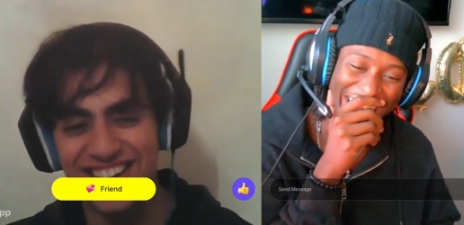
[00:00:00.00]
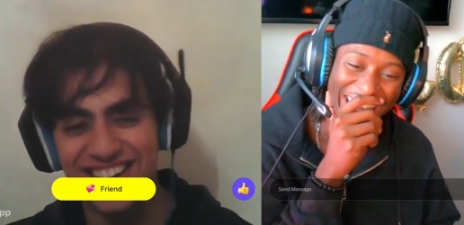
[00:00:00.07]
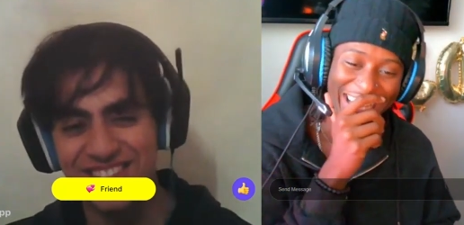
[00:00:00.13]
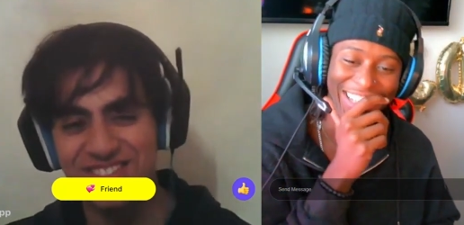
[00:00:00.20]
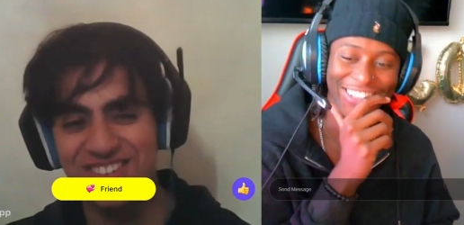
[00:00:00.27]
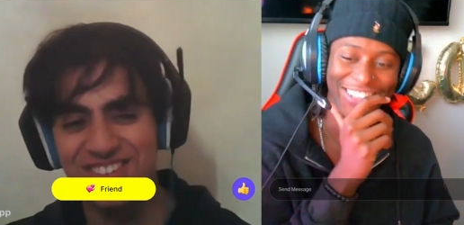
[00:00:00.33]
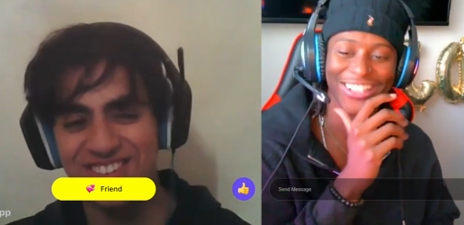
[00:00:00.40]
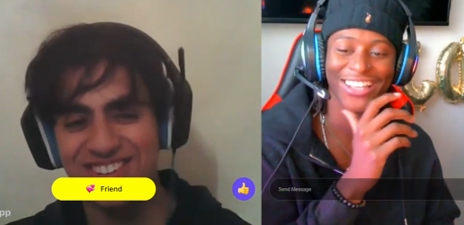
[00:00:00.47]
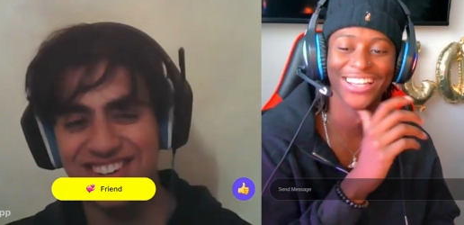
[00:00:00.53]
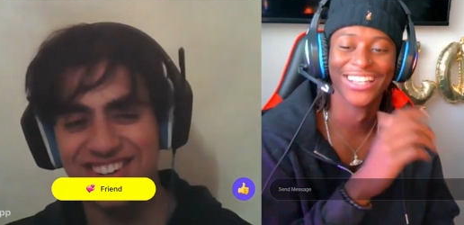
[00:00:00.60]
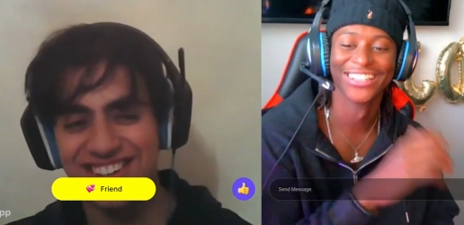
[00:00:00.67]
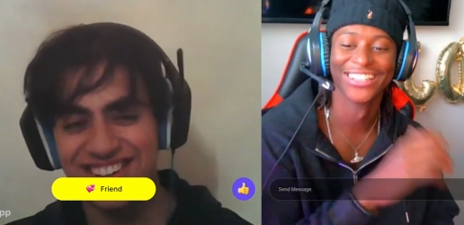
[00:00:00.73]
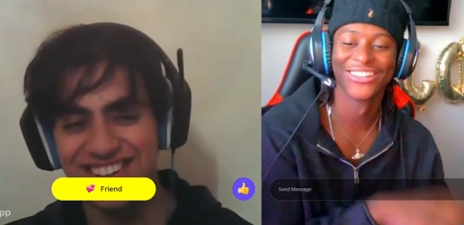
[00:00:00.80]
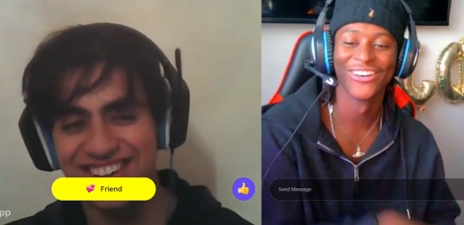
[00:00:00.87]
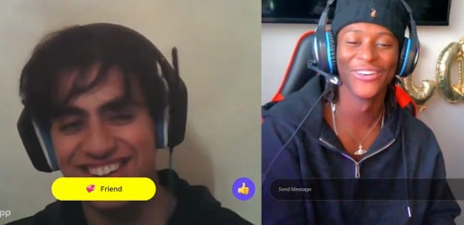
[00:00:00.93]
Speaker 1: I'm sorry.
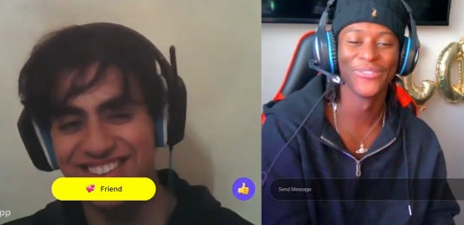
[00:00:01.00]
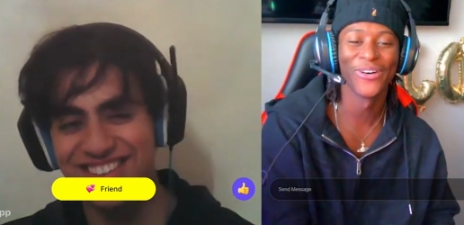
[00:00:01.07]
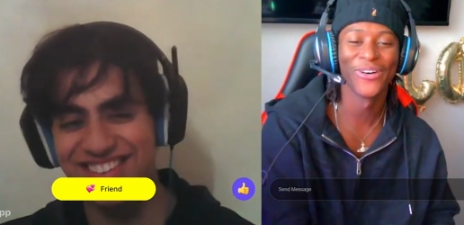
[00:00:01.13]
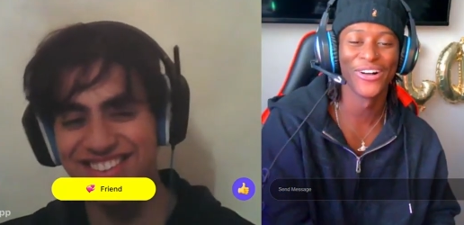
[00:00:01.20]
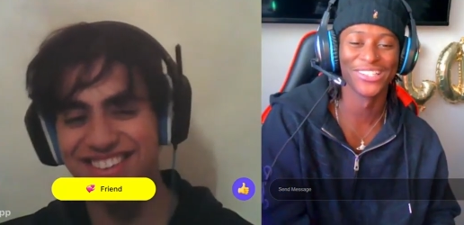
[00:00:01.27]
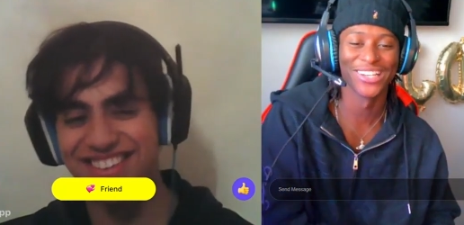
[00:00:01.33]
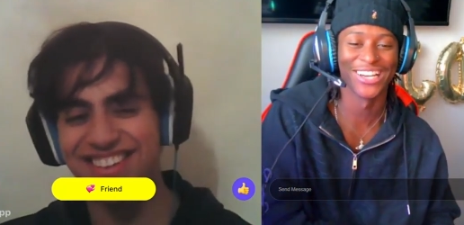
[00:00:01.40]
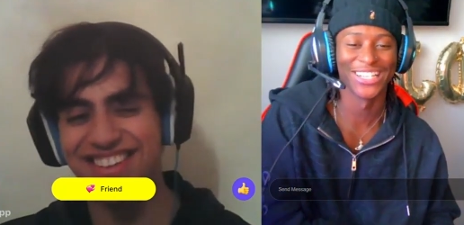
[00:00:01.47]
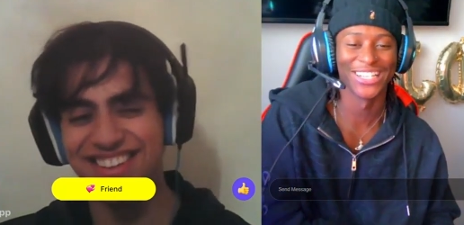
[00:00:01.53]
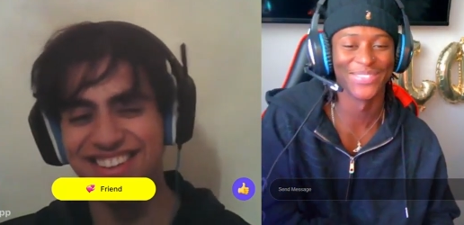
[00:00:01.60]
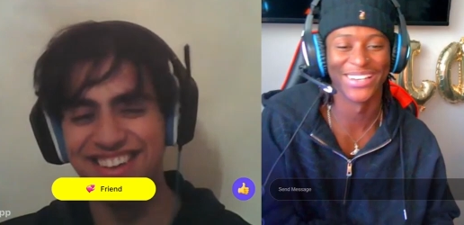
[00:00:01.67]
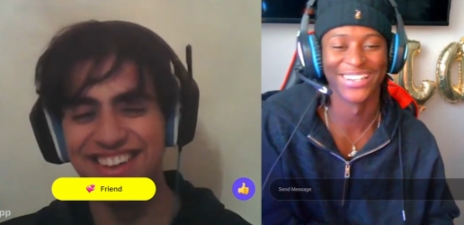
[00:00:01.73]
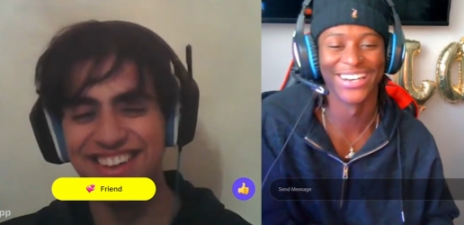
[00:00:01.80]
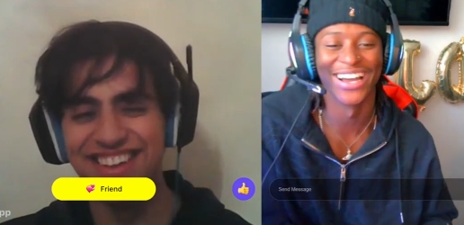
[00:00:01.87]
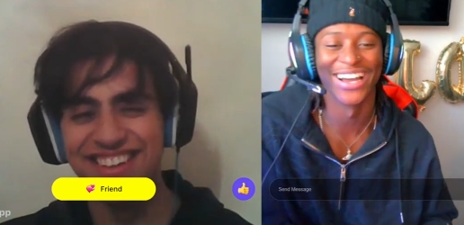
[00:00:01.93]
Yo. Don't apologize,
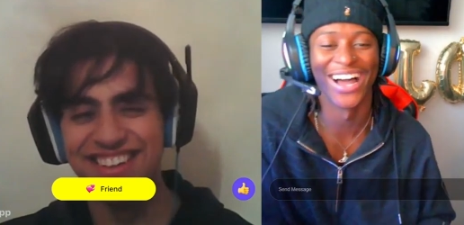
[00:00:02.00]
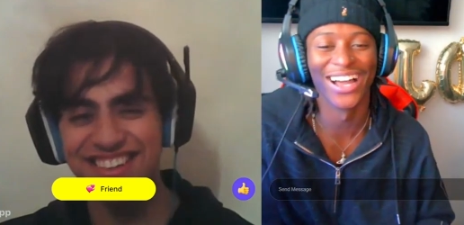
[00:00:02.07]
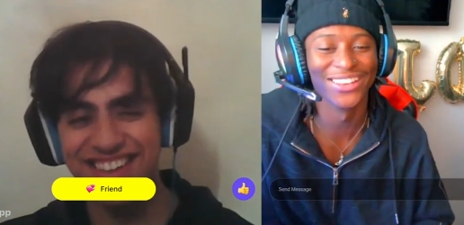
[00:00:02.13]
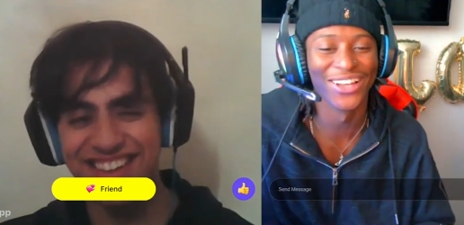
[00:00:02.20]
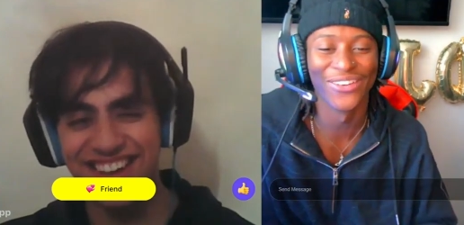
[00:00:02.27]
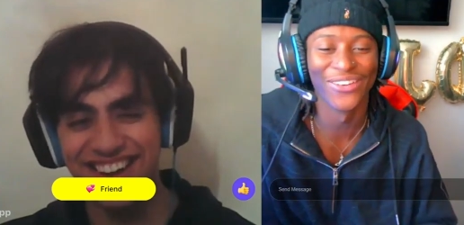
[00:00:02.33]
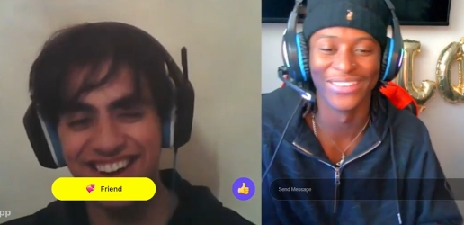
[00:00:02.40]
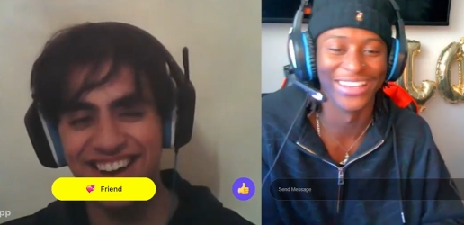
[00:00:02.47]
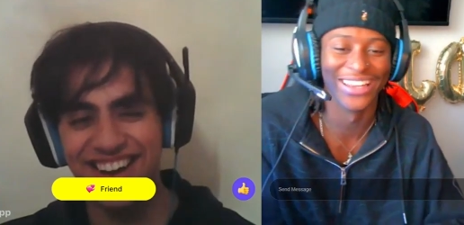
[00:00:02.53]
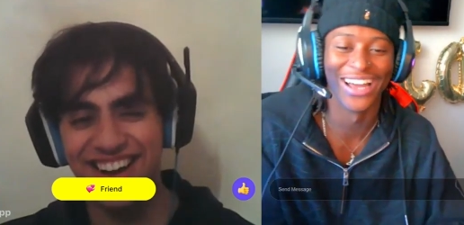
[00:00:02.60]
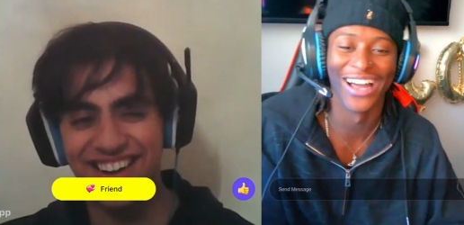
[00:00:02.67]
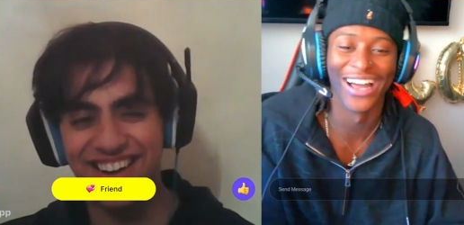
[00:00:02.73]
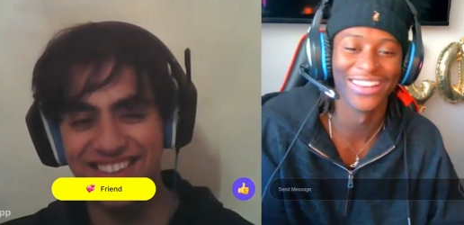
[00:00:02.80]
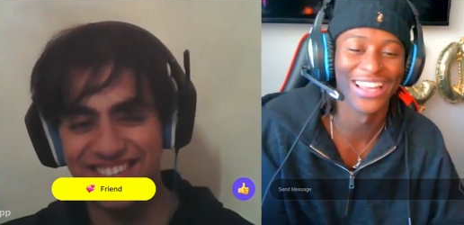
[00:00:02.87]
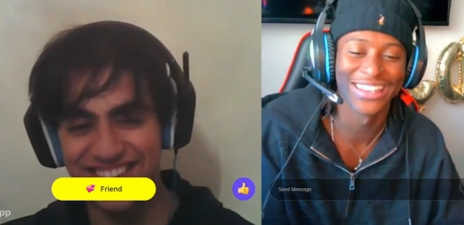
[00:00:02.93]
man. I, I loved it.
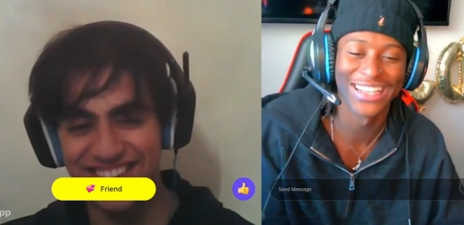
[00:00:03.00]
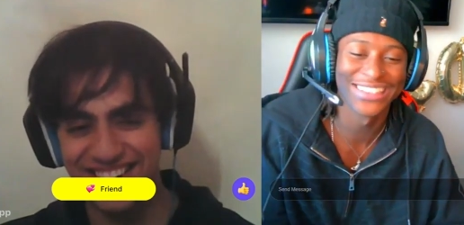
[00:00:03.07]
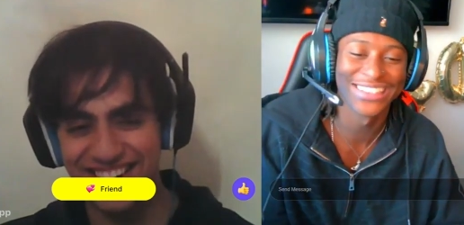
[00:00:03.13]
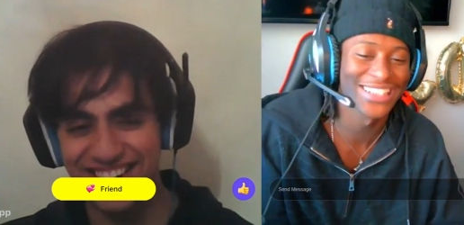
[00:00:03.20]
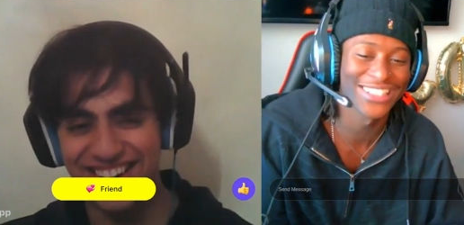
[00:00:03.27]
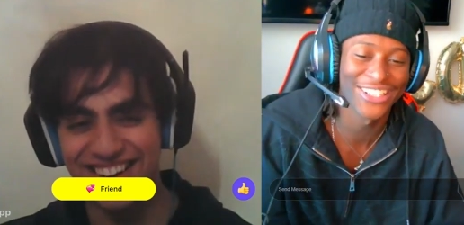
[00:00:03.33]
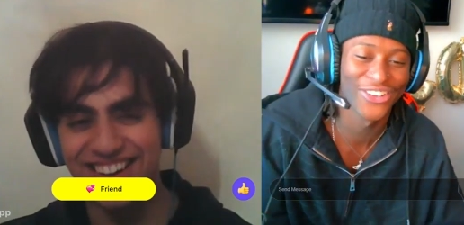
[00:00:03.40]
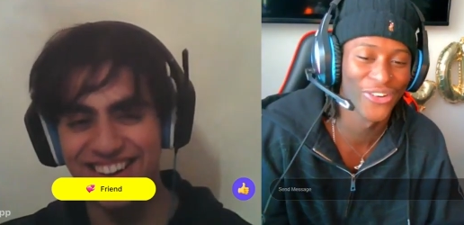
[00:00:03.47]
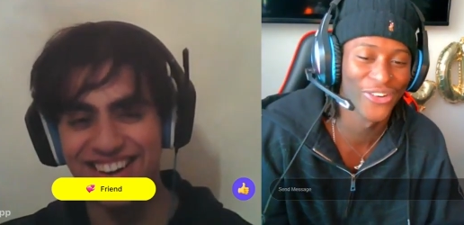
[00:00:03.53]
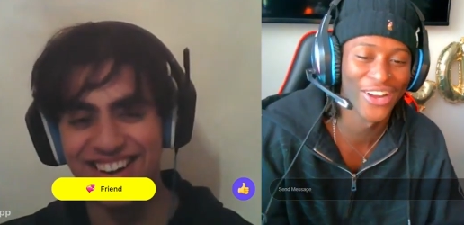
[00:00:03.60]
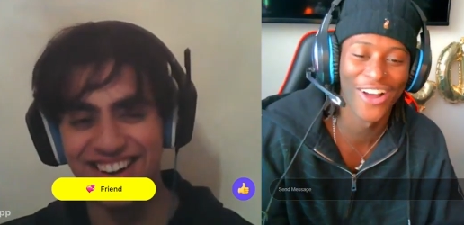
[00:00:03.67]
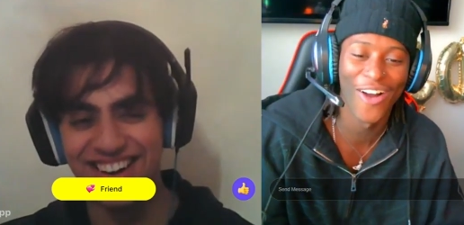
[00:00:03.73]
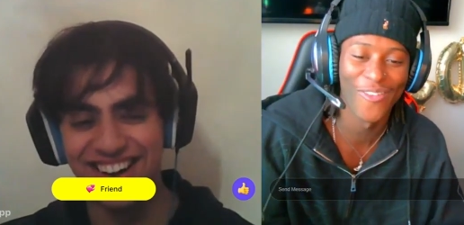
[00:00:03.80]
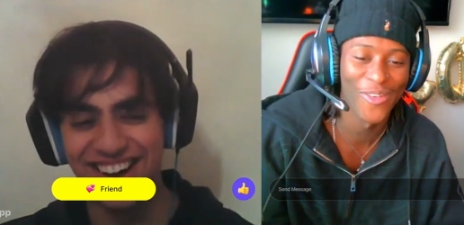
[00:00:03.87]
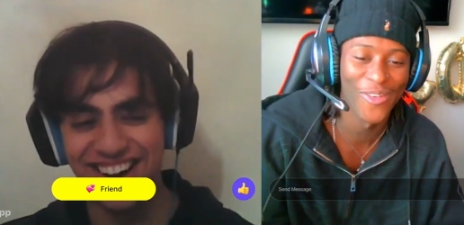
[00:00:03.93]
I, like that's a, that's a great
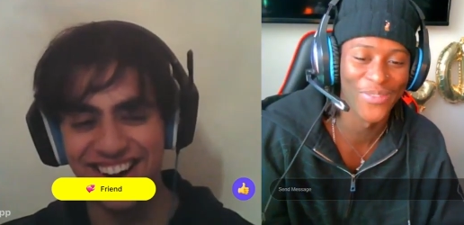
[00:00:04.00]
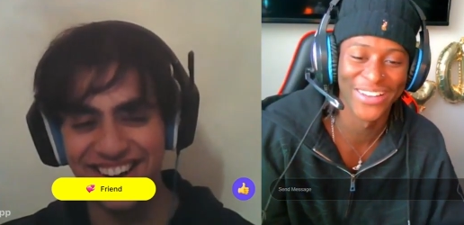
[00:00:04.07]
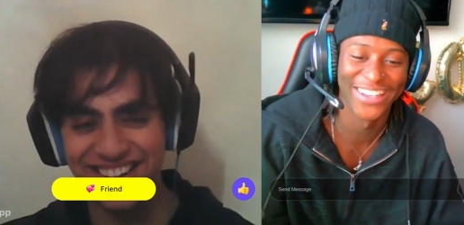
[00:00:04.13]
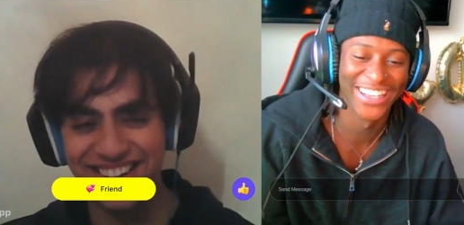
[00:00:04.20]
compliment.